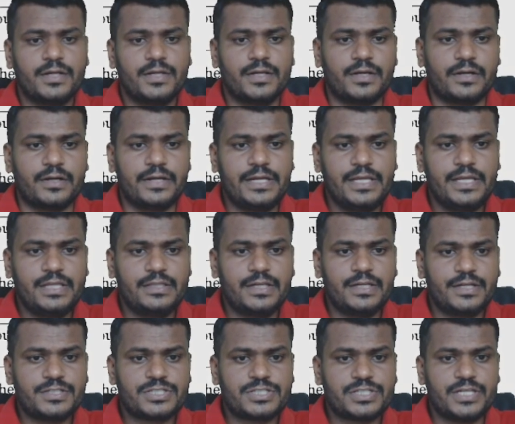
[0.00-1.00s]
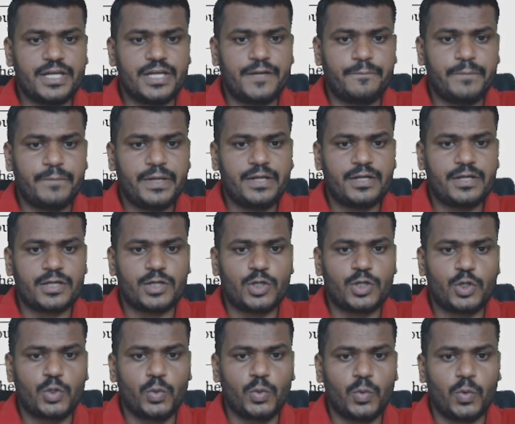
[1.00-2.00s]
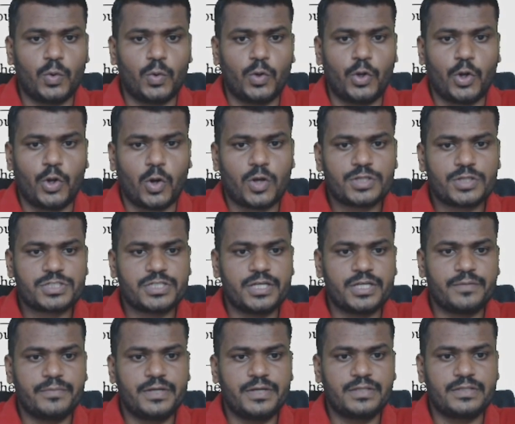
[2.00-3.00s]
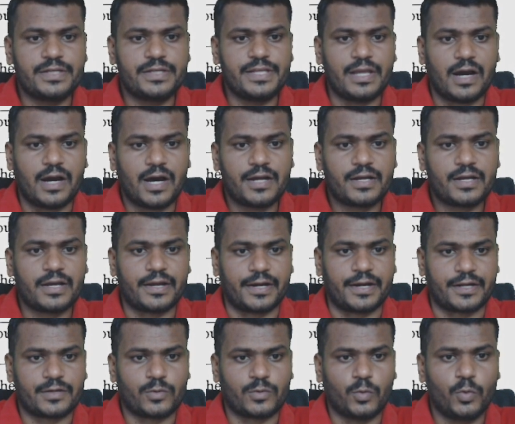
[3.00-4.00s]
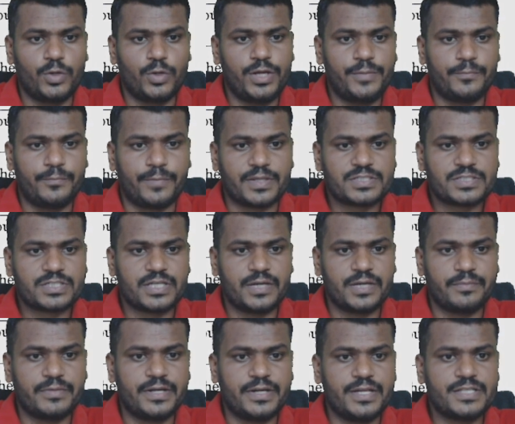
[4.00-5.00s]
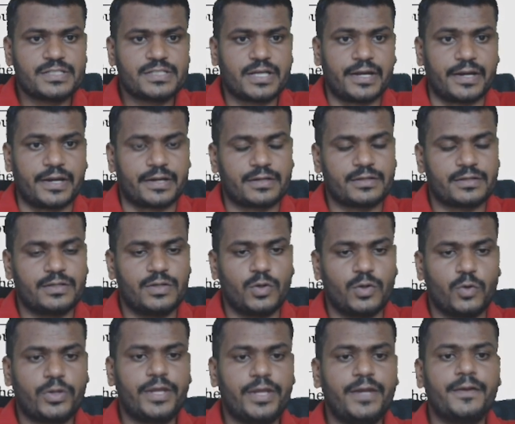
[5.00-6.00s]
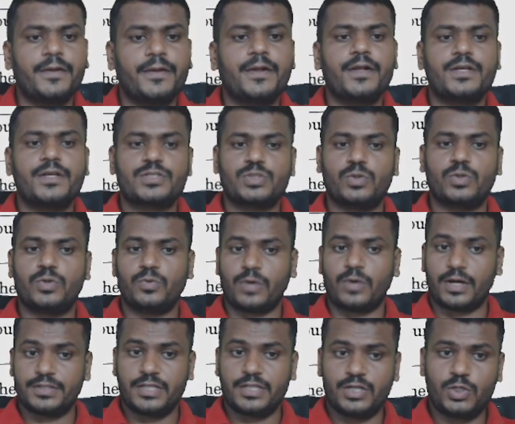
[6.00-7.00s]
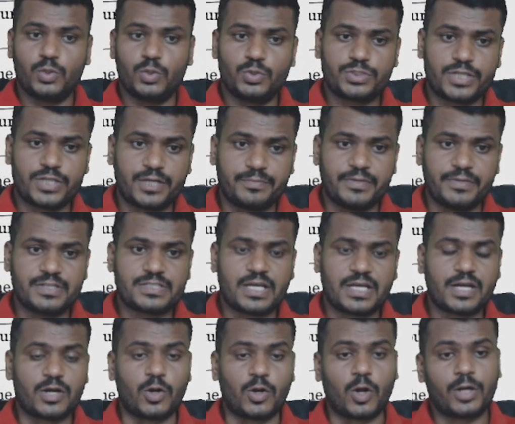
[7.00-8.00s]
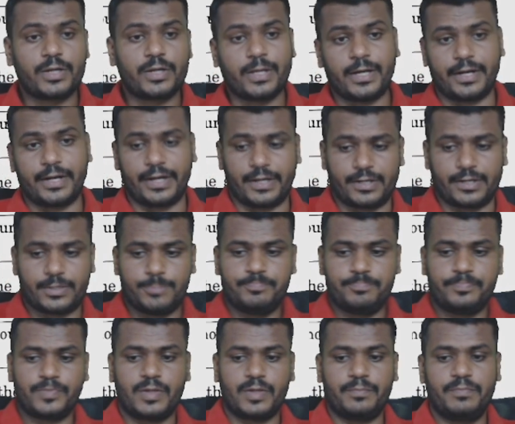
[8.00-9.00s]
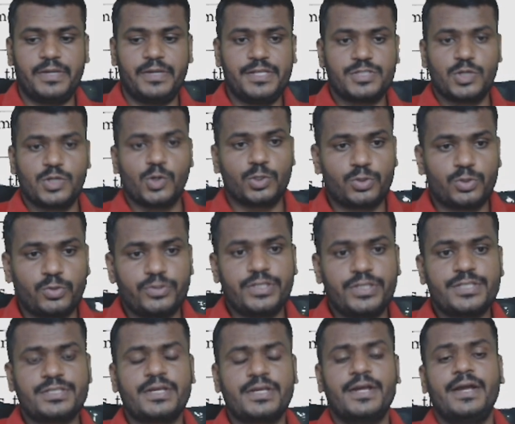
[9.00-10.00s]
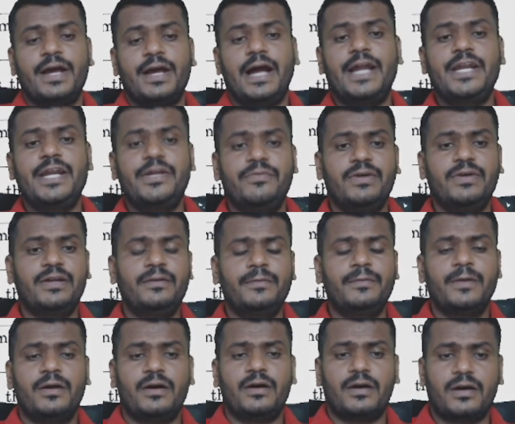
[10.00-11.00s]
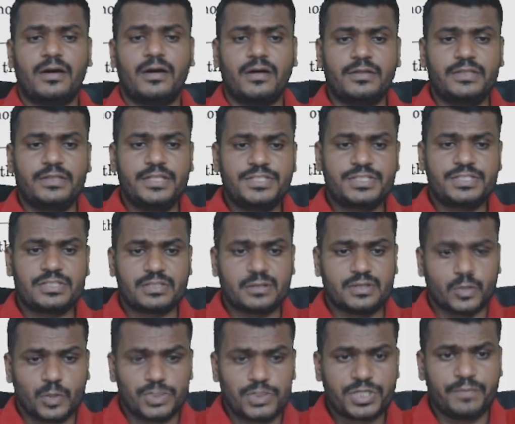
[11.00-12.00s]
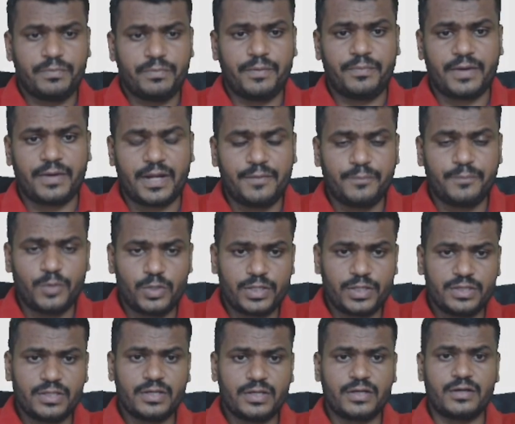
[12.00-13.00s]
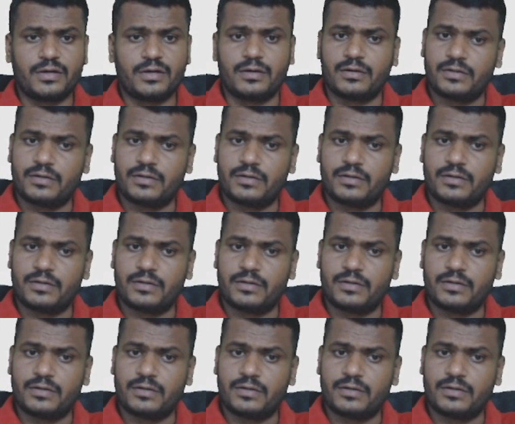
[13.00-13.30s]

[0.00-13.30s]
neither statement 2 nor statement 3 are correct. Only first statement is correct. Okay, so other two statements are not correct. Please go through this, and even this question paper I put in the